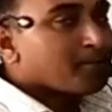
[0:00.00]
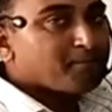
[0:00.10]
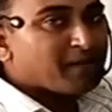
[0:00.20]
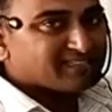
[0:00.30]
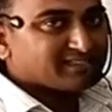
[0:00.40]

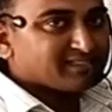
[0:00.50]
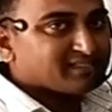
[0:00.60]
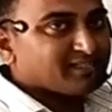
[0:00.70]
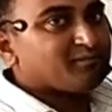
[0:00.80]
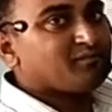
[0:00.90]
mass is
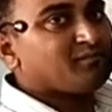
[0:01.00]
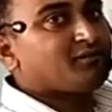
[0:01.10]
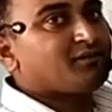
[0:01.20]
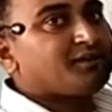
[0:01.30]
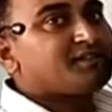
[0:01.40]

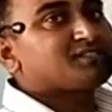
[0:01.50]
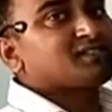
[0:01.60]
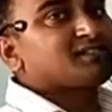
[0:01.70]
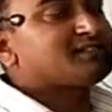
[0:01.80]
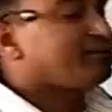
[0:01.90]
same,
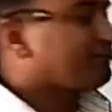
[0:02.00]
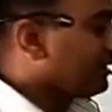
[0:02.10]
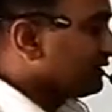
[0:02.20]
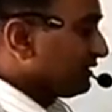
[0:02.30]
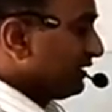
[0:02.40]
distance
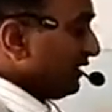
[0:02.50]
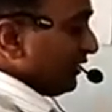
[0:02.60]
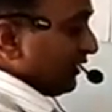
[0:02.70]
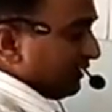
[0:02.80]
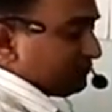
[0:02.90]
difference.
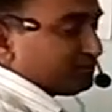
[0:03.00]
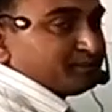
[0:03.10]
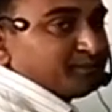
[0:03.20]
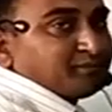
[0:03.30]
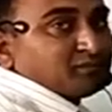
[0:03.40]

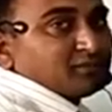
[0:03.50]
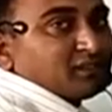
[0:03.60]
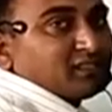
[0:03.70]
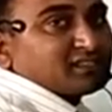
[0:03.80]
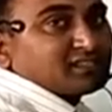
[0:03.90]
If
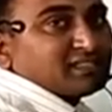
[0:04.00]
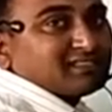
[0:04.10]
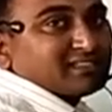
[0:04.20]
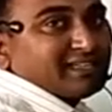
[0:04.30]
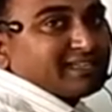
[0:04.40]

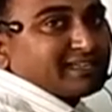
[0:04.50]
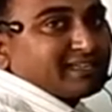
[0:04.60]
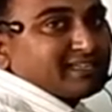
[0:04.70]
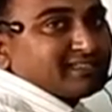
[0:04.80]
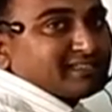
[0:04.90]
distance
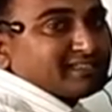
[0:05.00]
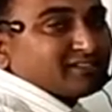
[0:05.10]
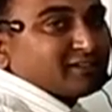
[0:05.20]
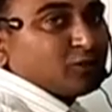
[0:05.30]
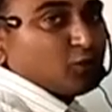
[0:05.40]

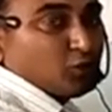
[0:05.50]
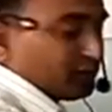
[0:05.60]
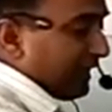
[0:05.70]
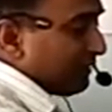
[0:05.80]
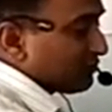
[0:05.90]
increases
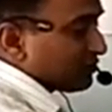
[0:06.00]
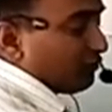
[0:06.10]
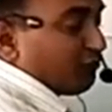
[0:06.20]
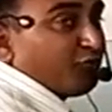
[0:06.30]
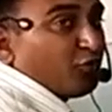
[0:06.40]
2 times,
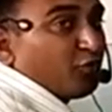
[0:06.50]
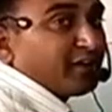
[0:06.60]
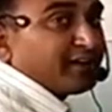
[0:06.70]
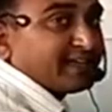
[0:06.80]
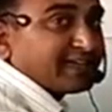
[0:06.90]

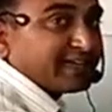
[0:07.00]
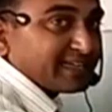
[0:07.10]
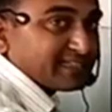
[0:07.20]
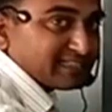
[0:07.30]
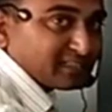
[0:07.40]
force
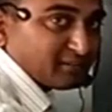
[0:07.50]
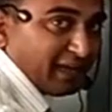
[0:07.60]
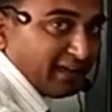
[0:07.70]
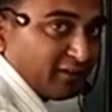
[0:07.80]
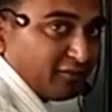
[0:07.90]
decreases
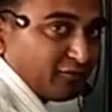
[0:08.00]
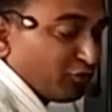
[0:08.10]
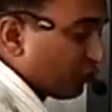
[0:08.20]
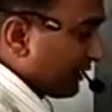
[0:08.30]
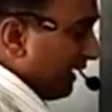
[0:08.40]
by
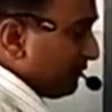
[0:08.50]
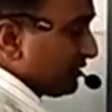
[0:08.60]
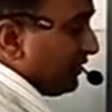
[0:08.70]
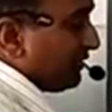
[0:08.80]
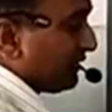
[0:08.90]
4 times,
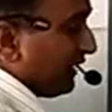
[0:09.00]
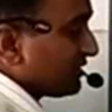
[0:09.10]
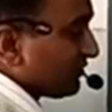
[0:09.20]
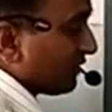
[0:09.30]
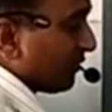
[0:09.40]
that
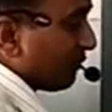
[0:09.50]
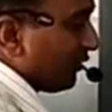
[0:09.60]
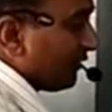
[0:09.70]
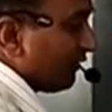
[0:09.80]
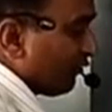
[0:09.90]
is 1
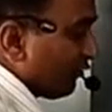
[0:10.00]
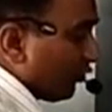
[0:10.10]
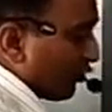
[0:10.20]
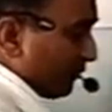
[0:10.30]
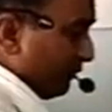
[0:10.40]
upon
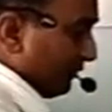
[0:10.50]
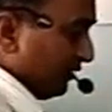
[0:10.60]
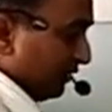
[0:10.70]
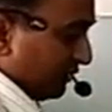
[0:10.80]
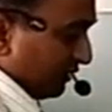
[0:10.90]
4.
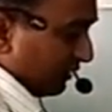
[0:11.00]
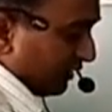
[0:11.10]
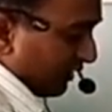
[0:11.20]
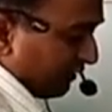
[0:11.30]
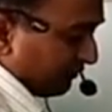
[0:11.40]

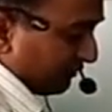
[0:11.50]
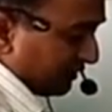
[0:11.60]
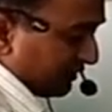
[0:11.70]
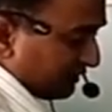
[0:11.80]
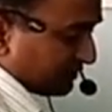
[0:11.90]

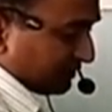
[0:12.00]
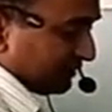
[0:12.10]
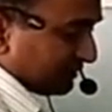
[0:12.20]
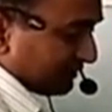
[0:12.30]
If distance